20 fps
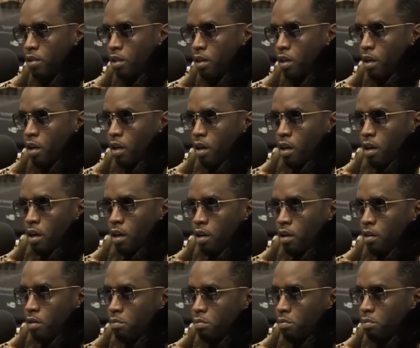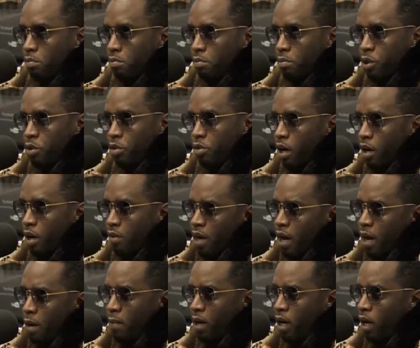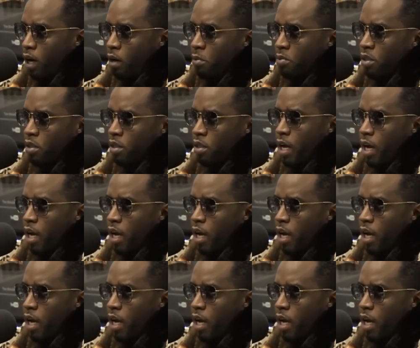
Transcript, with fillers: A former warden from M D C Brooklyn described the